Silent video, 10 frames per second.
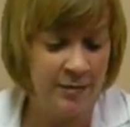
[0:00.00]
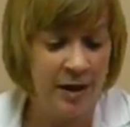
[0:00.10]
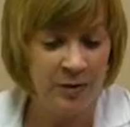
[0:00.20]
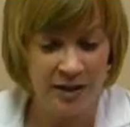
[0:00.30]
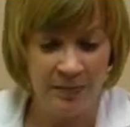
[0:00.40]

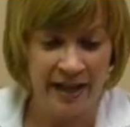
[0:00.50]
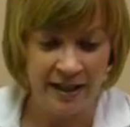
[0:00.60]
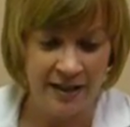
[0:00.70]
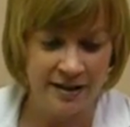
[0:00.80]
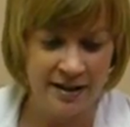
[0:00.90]
somehow putting them
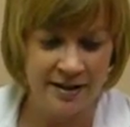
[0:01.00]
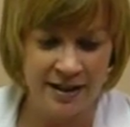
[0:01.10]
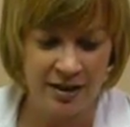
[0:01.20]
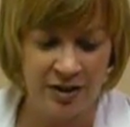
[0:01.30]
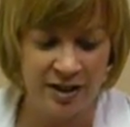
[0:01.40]
back into the
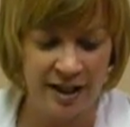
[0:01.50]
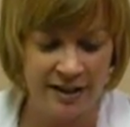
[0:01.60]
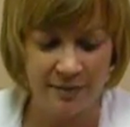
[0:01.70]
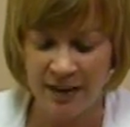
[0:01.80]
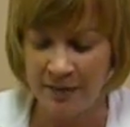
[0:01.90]
skin or injecting.